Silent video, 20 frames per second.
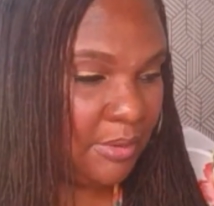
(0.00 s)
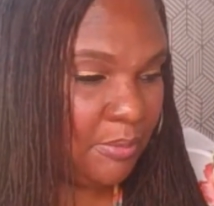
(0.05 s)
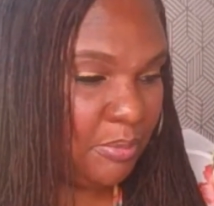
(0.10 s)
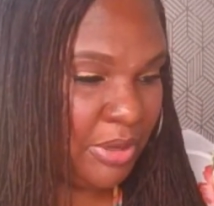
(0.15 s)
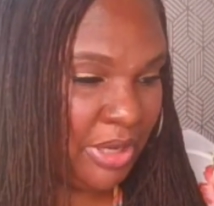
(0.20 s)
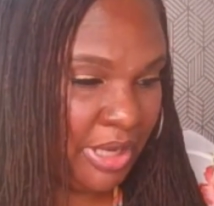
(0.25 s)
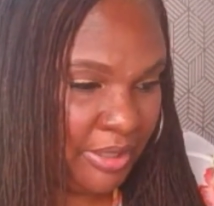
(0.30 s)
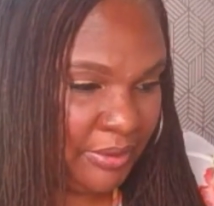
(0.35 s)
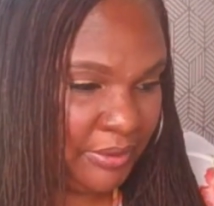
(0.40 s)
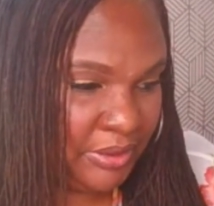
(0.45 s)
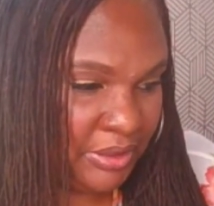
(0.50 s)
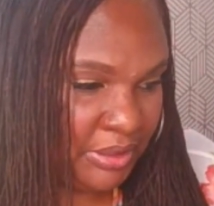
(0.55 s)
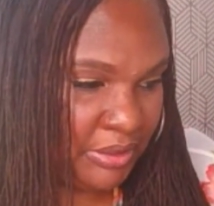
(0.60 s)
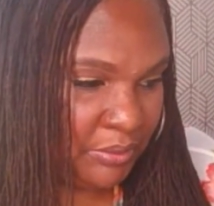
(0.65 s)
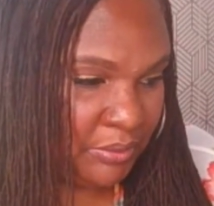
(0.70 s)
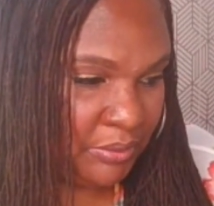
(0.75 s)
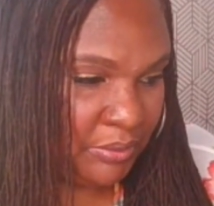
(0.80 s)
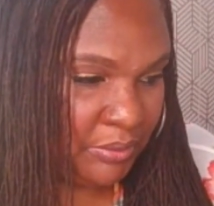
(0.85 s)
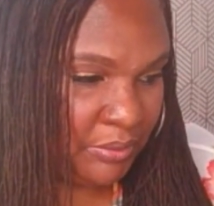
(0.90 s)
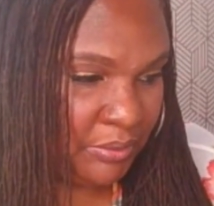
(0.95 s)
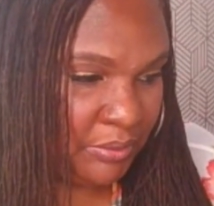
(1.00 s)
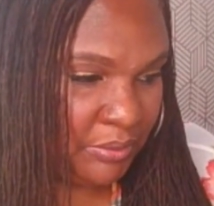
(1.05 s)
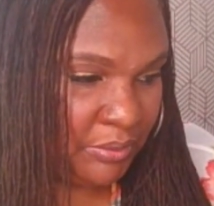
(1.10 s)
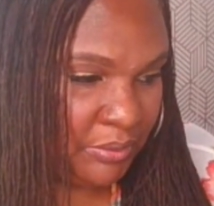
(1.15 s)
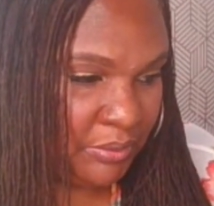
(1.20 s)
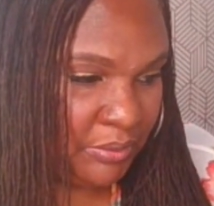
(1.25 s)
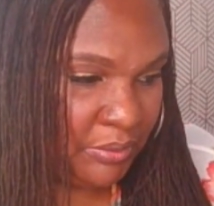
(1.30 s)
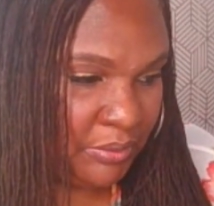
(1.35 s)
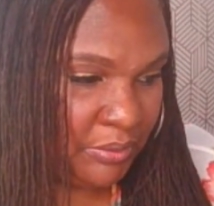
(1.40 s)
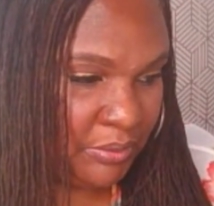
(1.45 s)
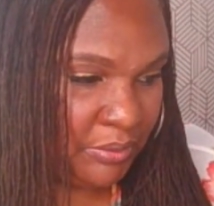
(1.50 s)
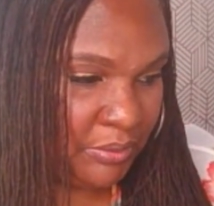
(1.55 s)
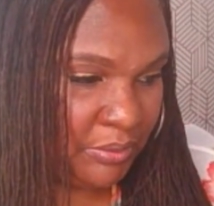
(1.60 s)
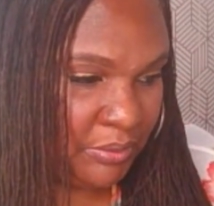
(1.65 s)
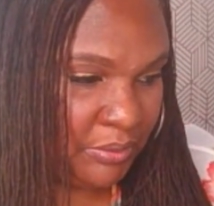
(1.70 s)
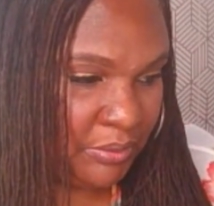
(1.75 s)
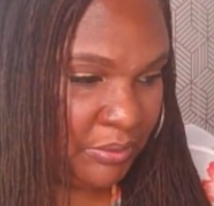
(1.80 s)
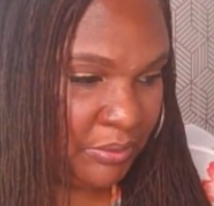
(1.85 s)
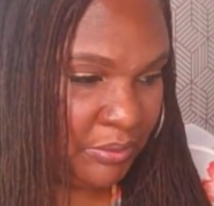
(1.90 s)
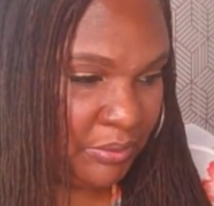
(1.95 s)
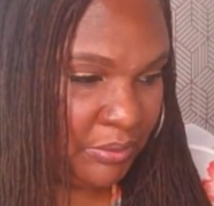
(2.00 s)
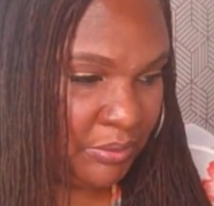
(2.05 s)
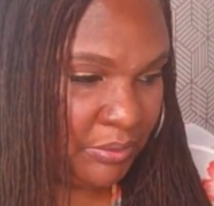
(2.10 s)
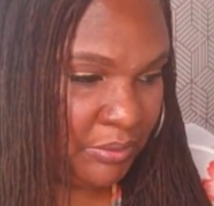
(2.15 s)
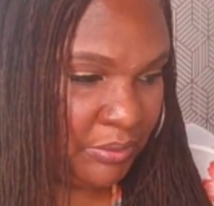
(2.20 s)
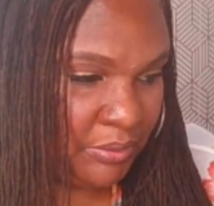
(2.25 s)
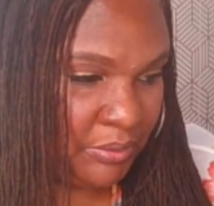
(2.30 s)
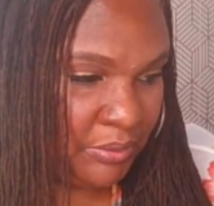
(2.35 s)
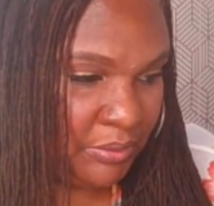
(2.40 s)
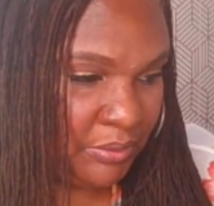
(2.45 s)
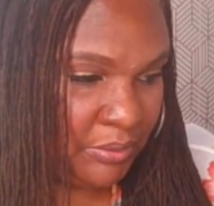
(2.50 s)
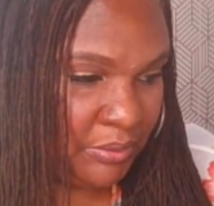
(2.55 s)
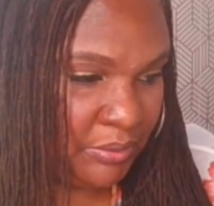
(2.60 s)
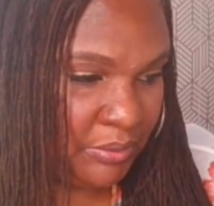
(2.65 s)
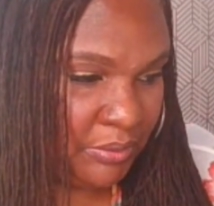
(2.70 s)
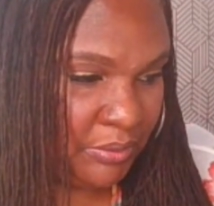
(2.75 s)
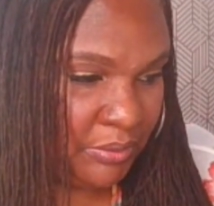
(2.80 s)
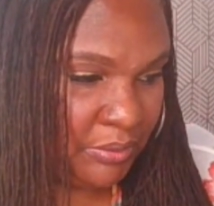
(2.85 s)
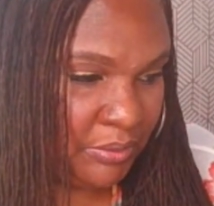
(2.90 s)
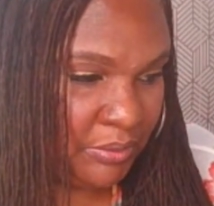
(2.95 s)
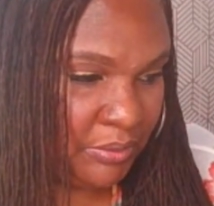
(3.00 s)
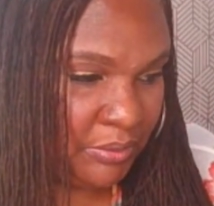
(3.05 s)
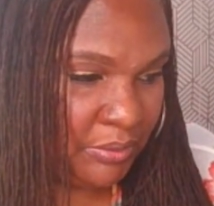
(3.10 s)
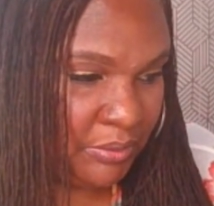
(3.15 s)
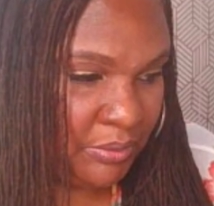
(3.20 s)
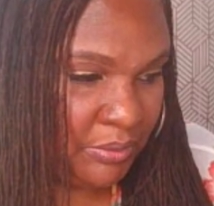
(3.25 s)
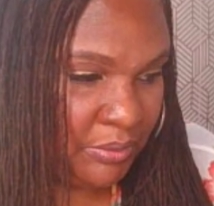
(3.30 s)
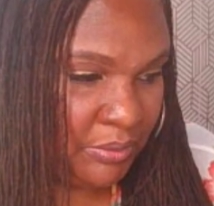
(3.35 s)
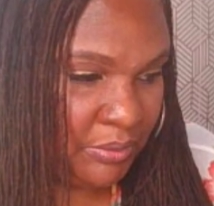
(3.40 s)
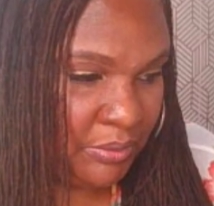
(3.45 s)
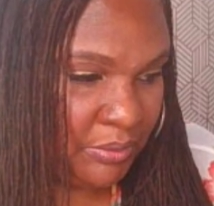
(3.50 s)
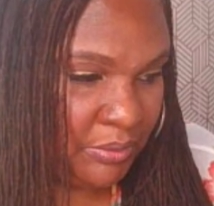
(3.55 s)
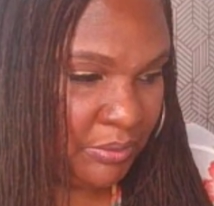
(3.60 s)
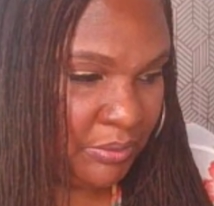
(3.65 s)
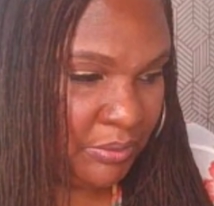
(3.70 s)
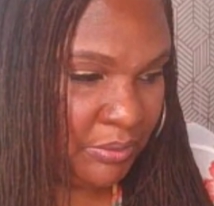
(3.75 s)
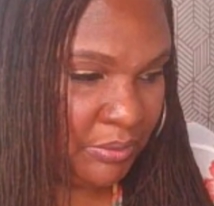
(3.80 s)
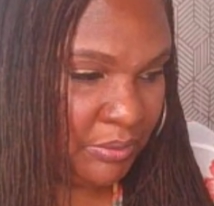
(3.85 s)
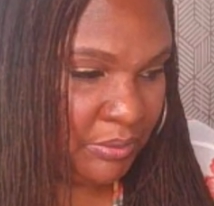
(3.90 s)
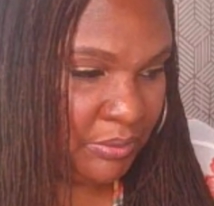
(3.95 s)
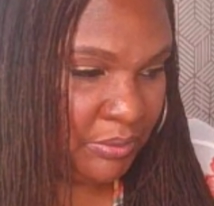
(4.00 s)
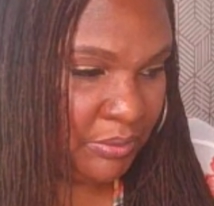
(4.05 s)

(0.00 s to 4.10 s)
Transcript: But when we come to what the holes look like,